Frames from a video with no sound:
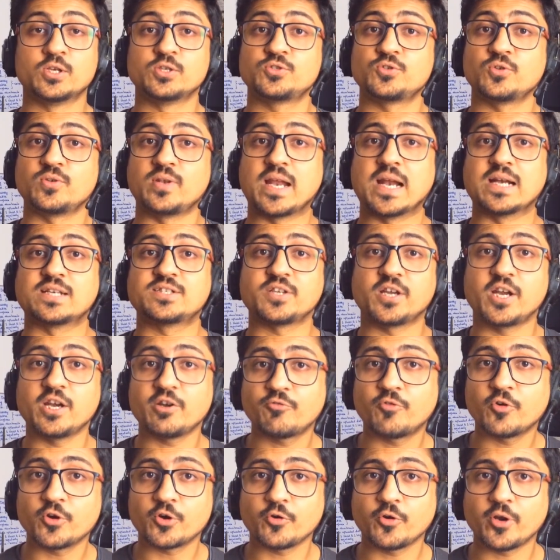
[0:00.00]
So that's
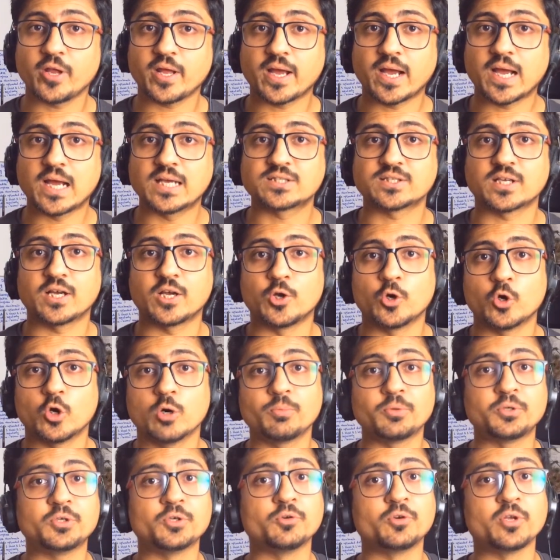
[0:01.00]
it for today guys. I
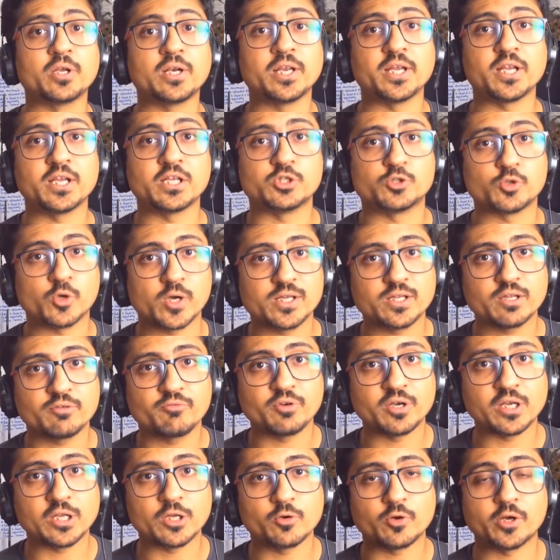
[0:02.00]
hope you really enjoyed
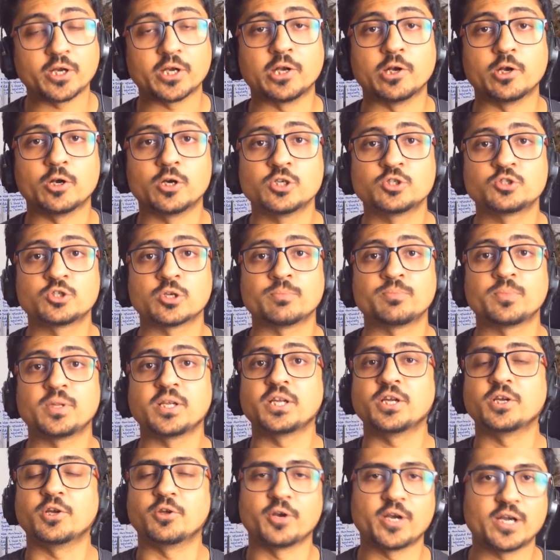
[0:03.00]
the video and learned
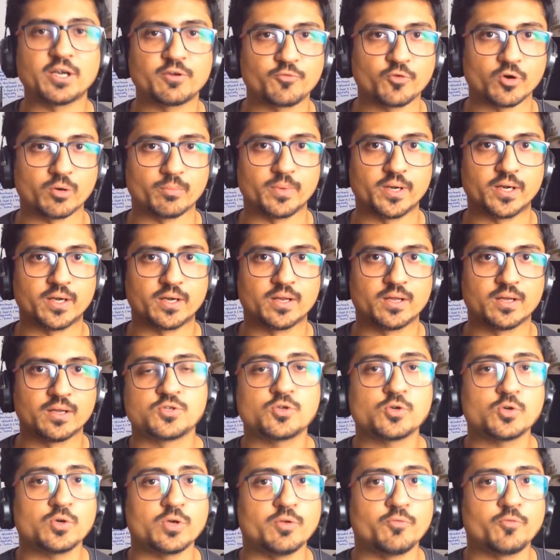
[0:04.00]
something great from it.
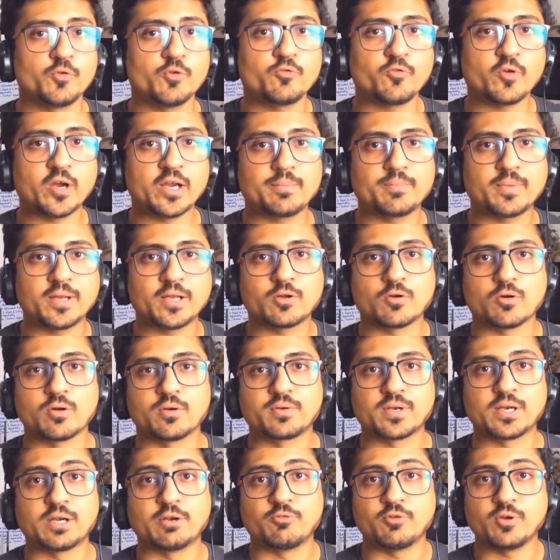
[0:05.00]
So if you find my
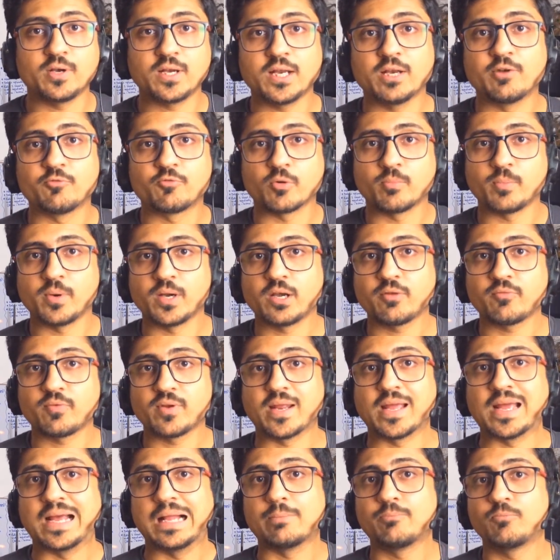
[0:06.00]
content really
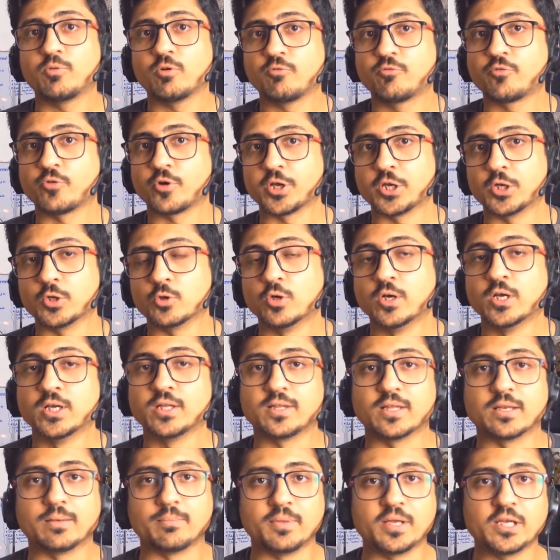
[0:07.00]
informative and helpful for you,
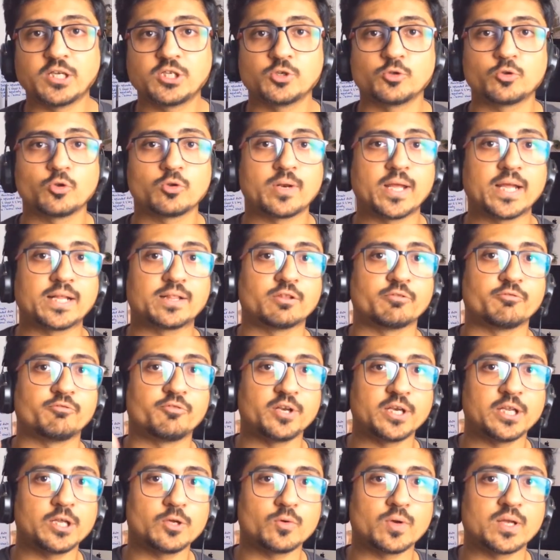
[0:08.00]
then make sure to like the
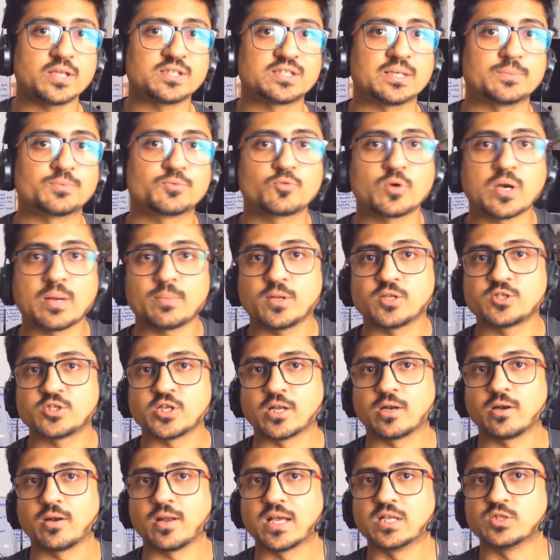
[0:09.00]
video and subscribe the
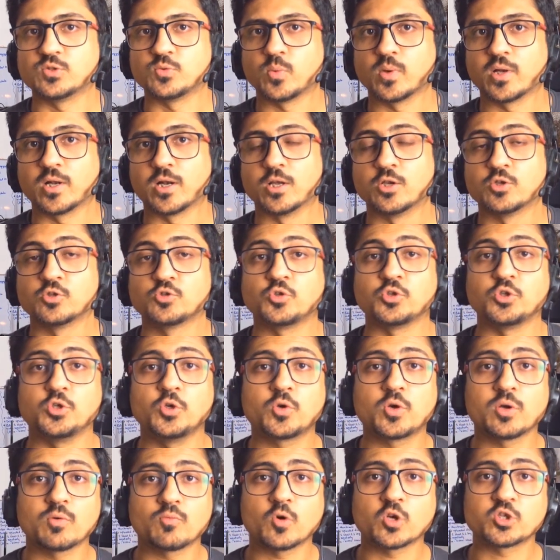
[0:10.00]
channel as well, so
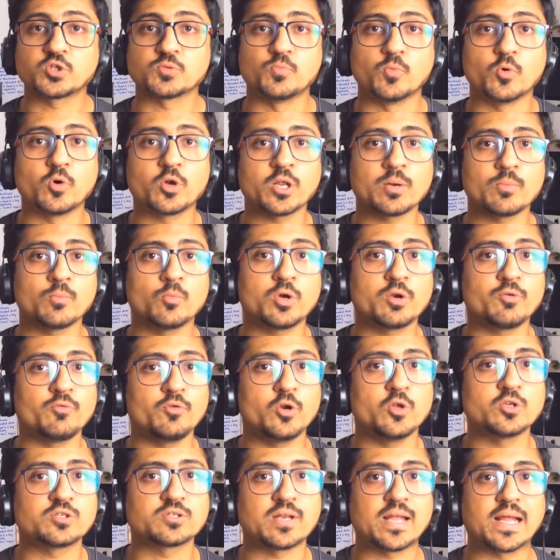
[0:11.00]
you can watch more and more
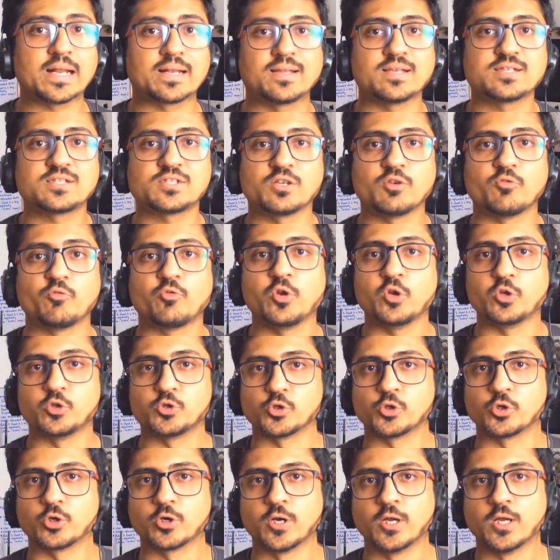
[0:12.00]
videos like this in
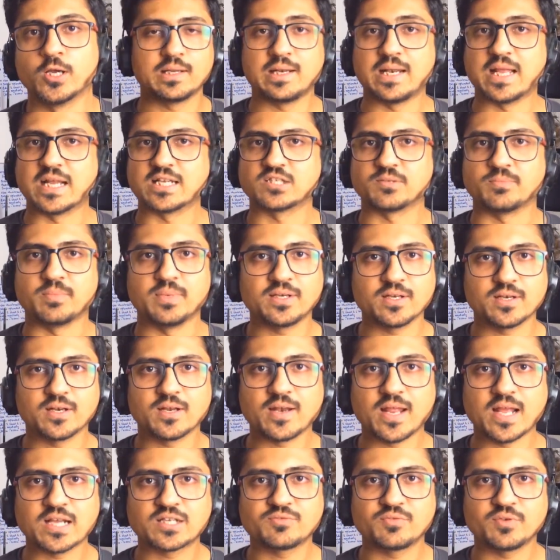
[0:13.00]
future. Let's meet in
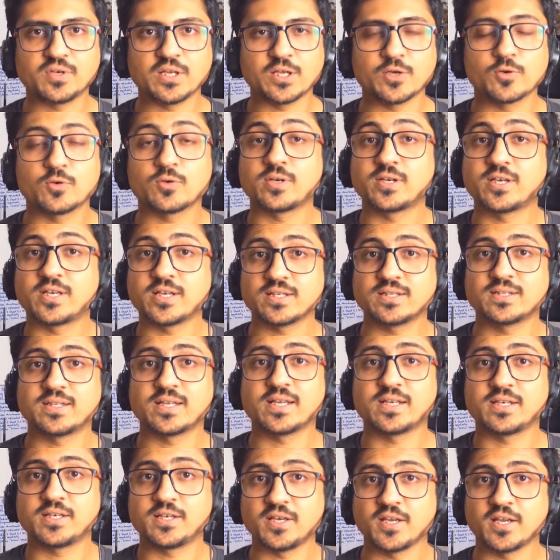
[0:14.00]
the next video. Till
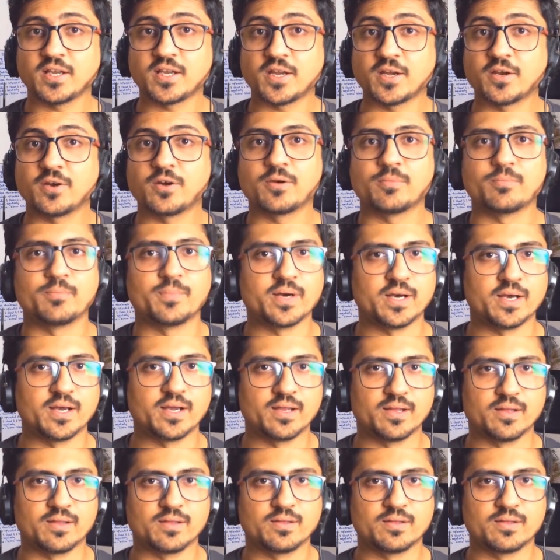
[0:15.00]
then, take care. Bye.